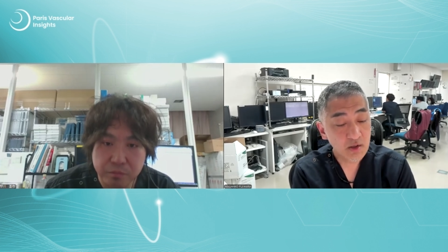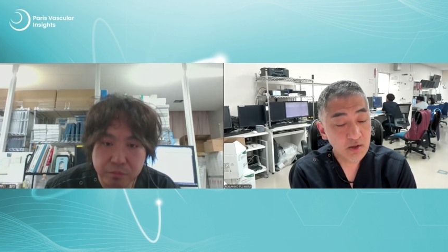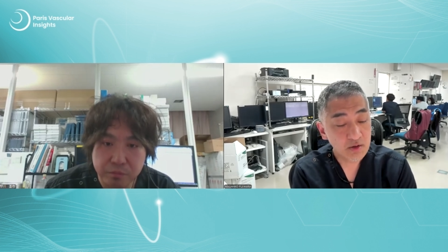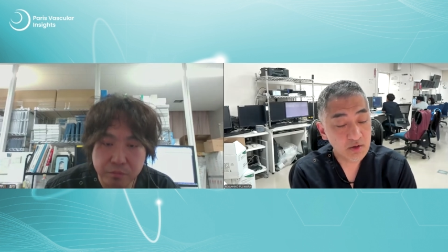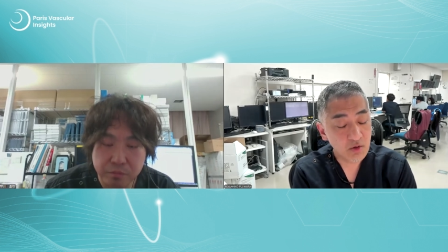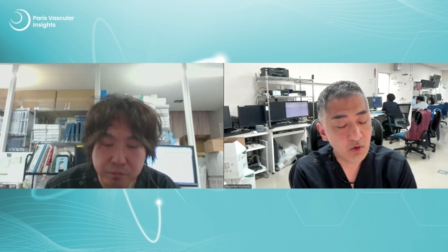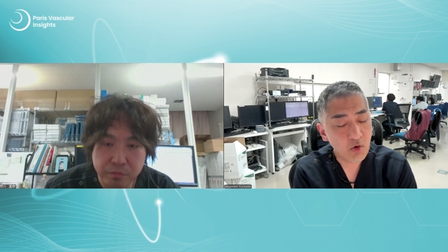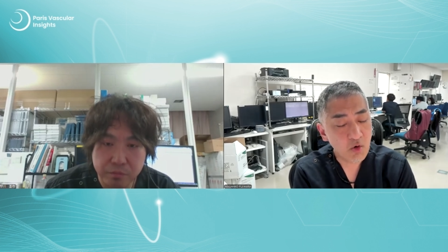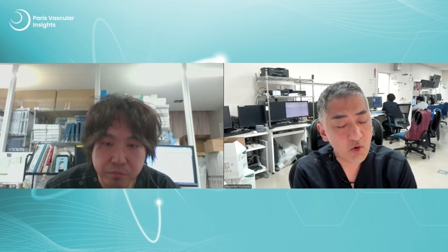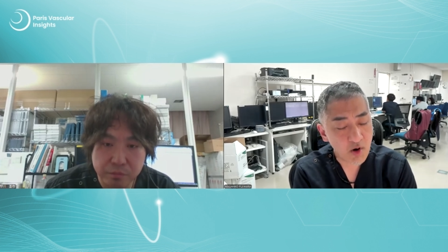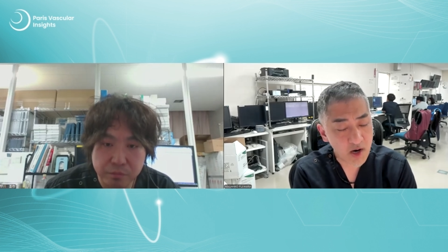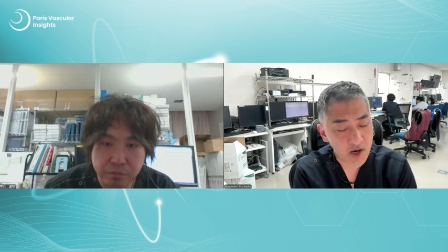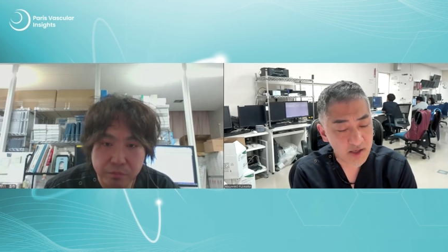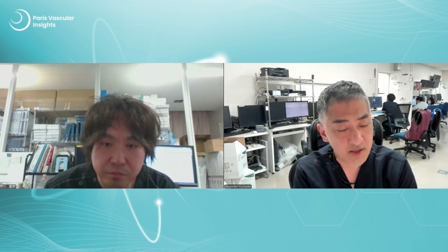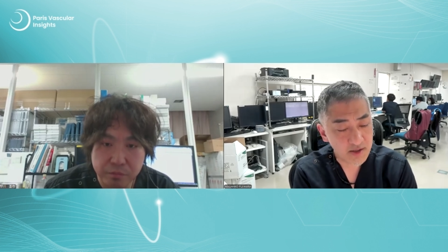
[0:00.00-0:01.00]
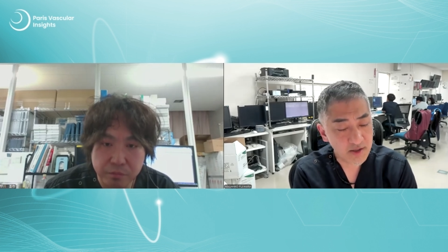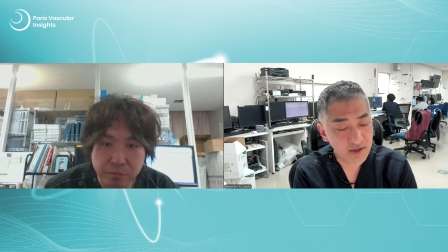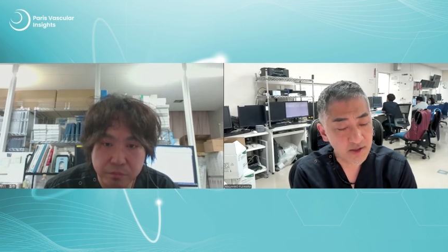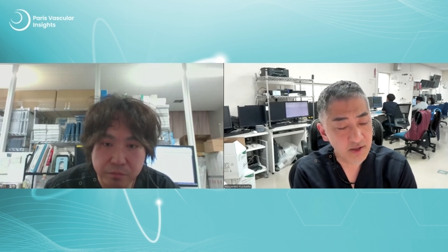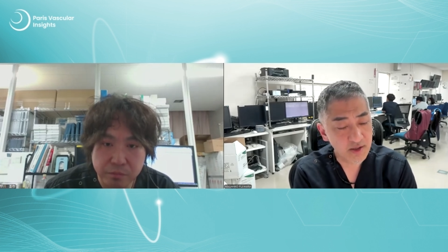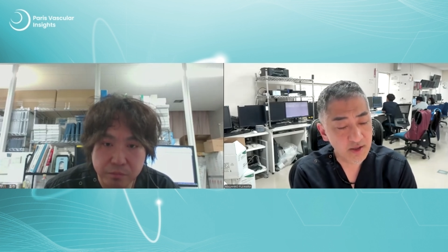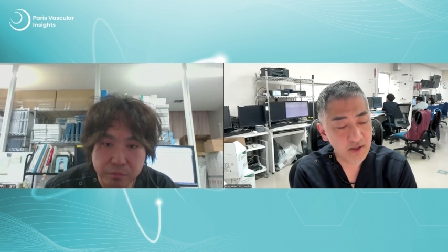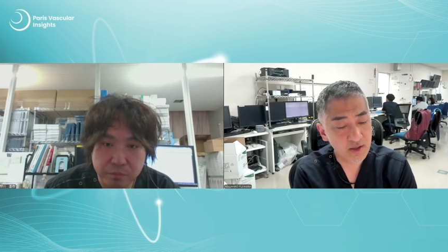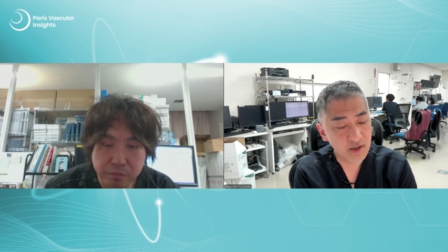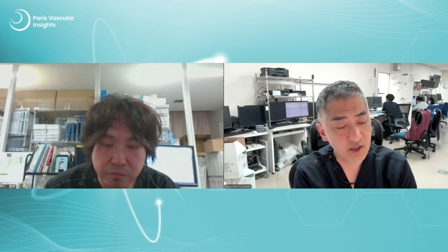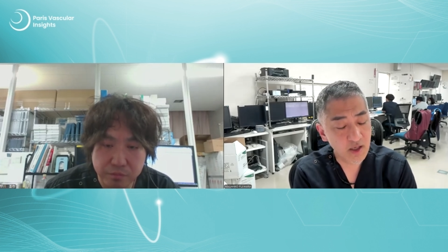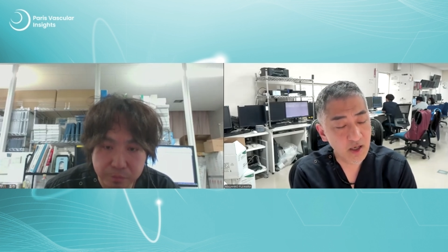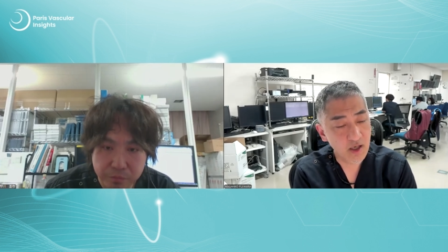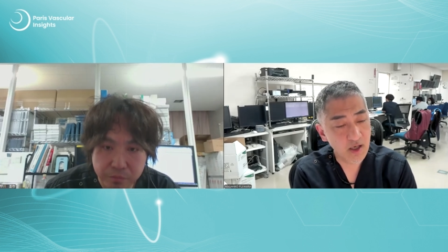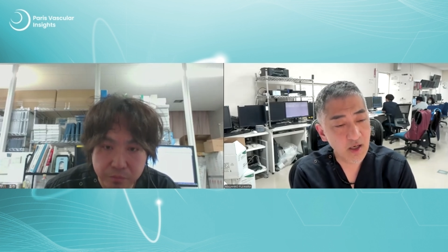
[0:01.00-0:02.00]
Speaker 1: So why the
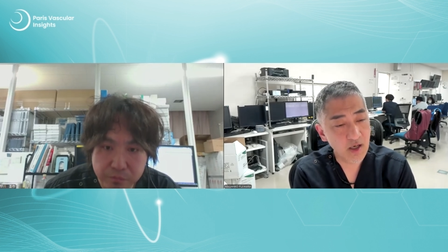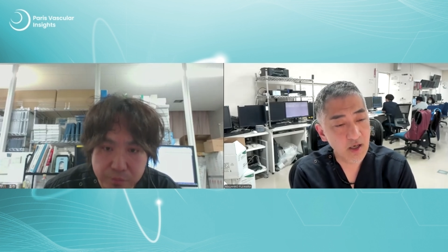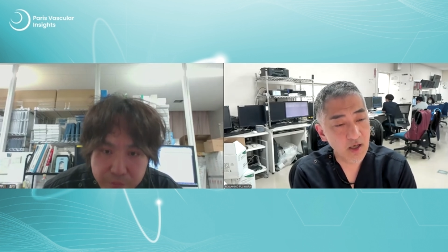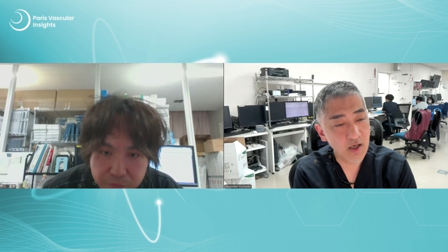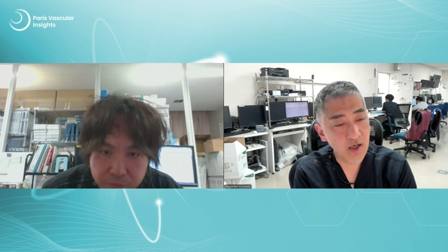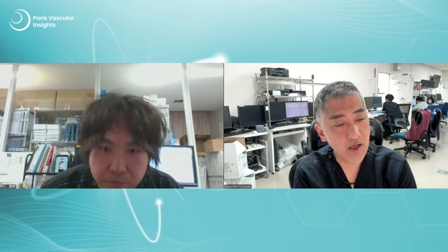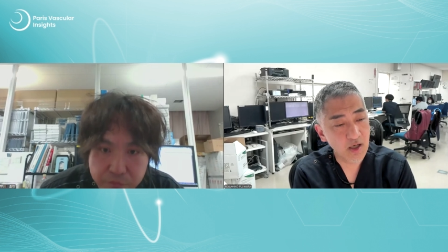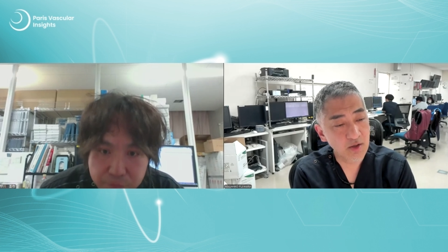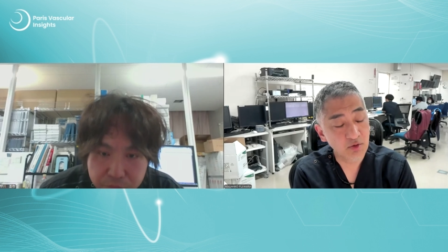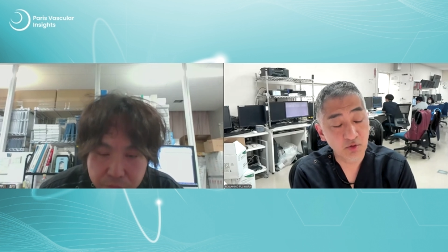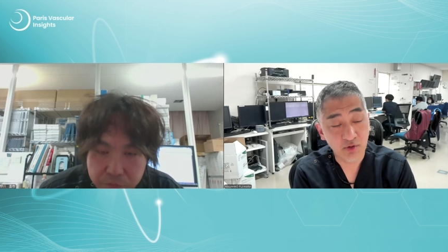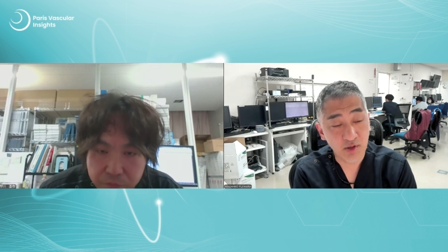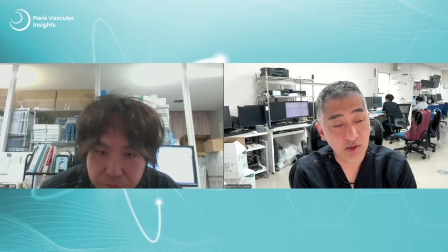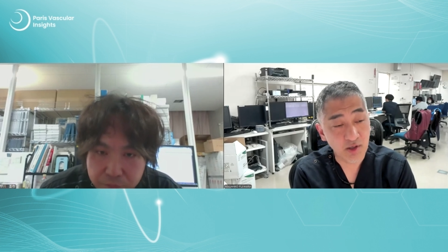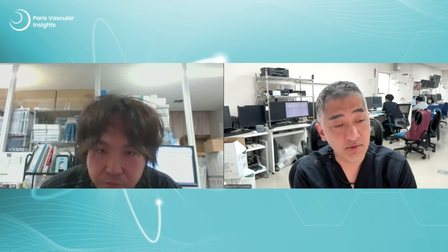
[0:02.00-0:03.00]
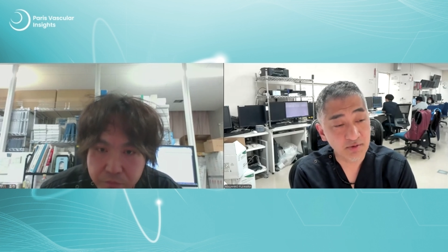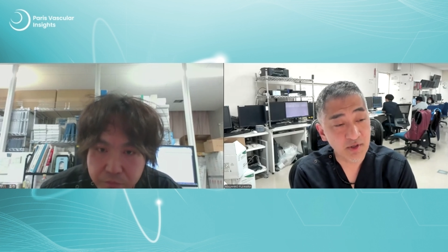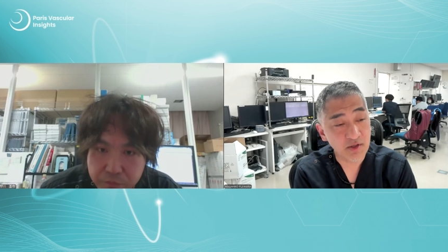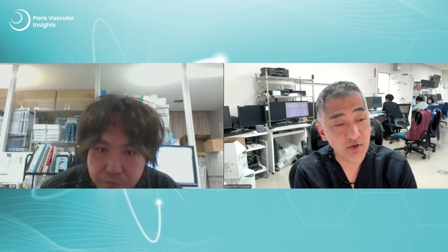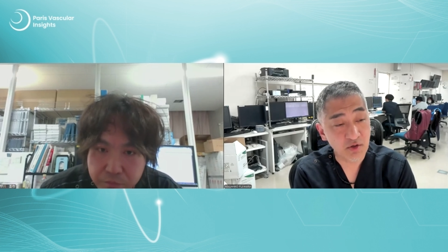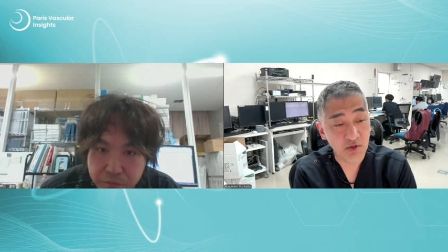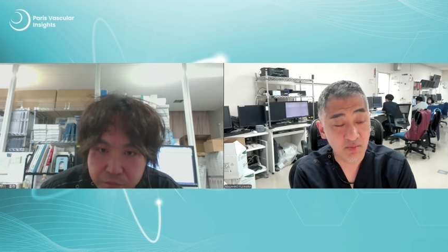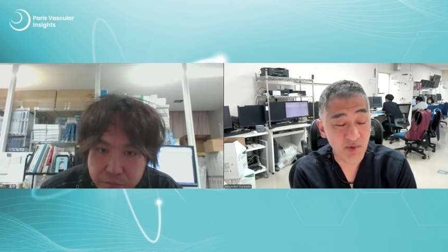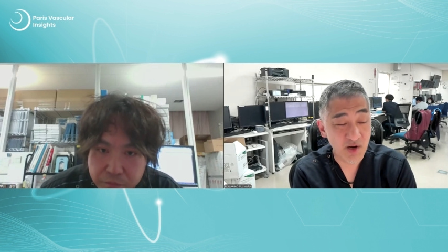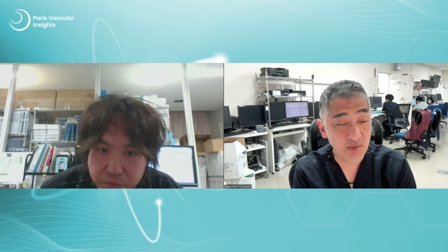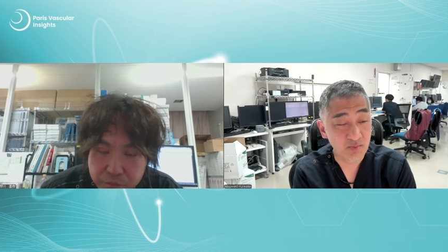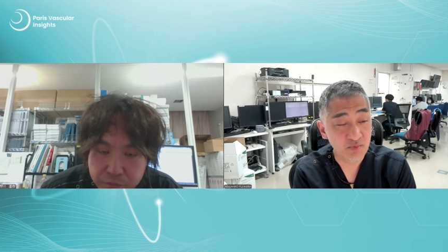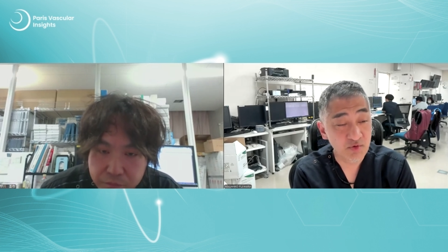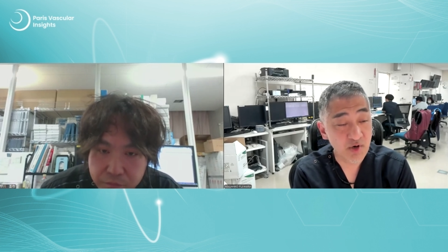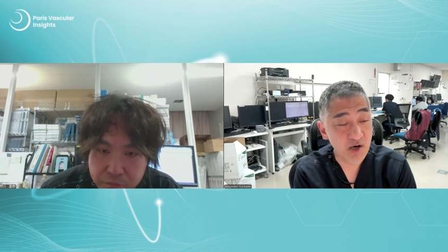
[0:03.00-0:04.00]
nodular calcification is very
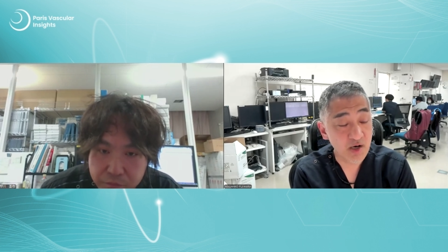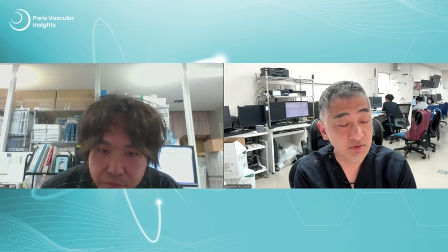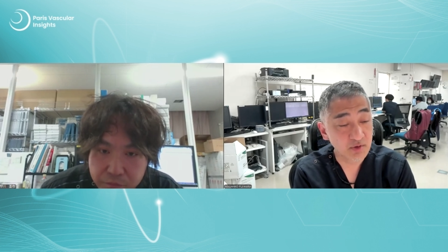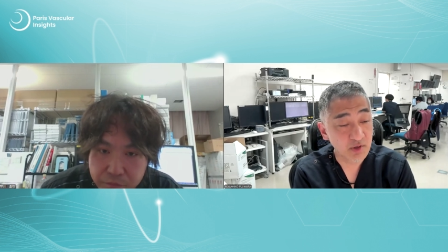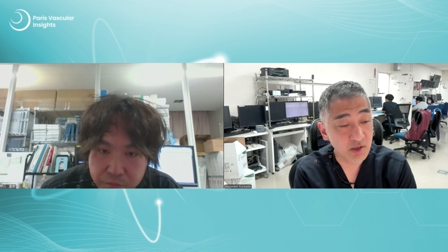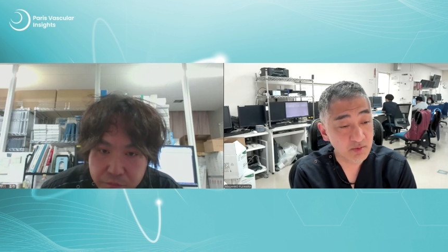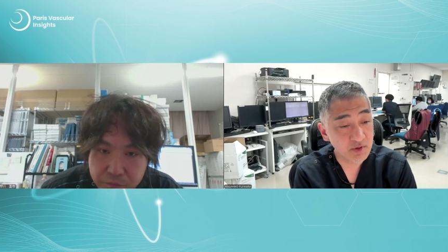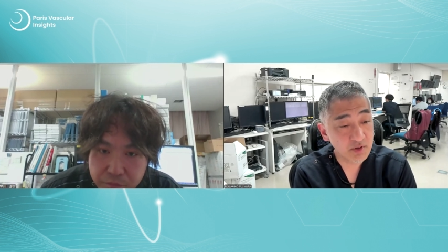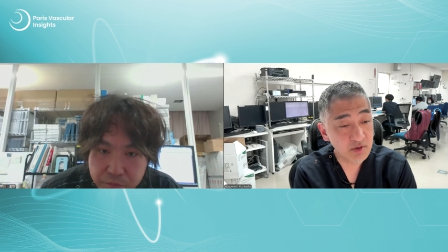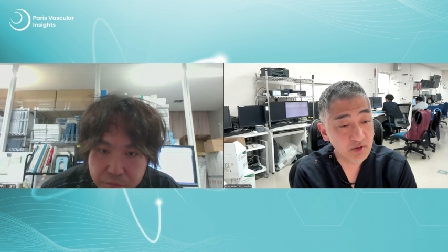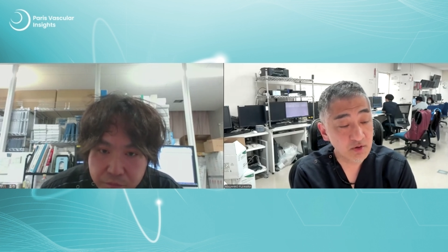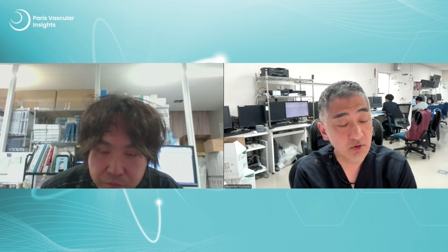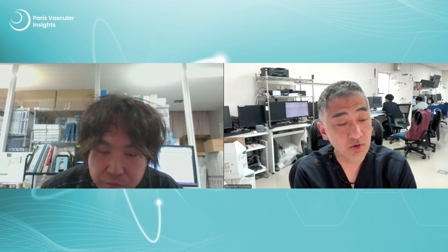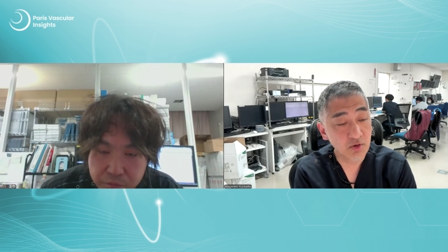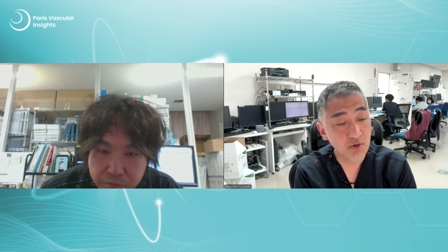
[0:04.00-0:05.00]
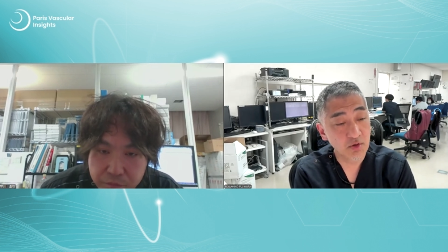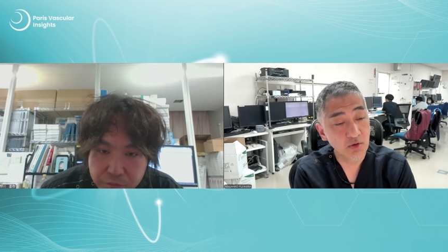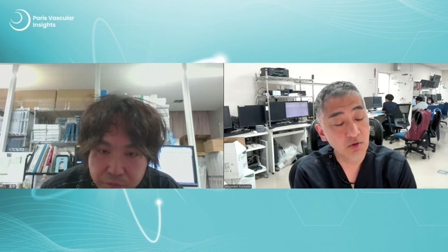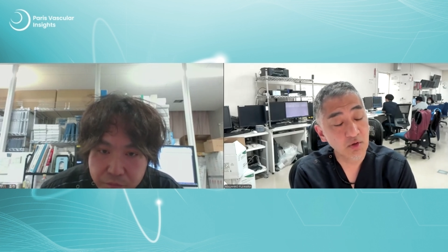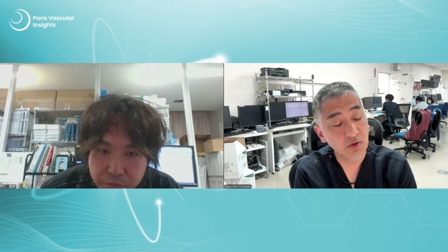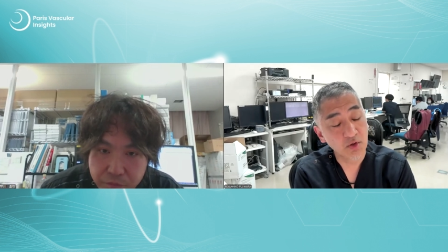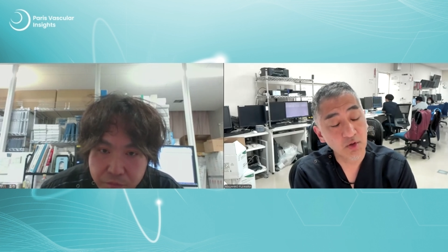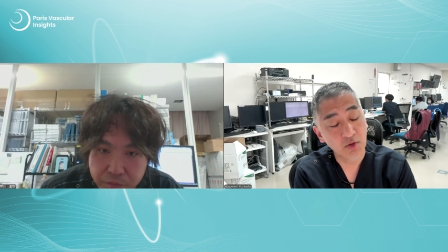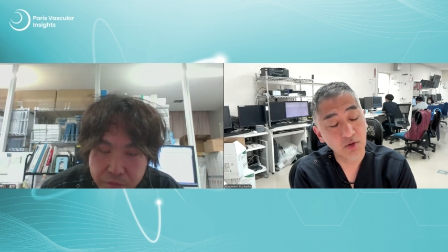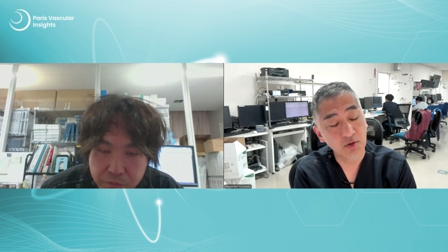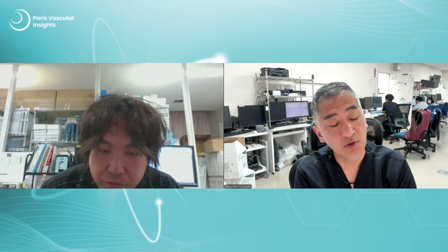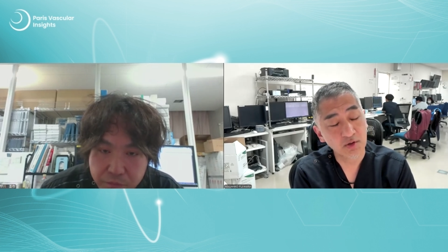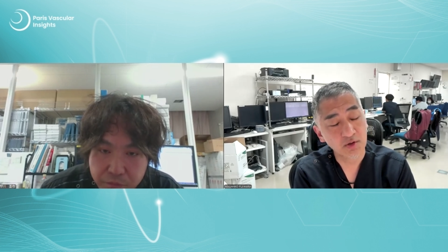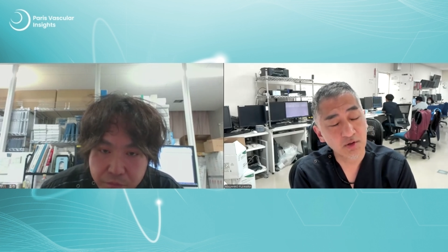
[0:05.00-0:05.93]
poor outcomes? So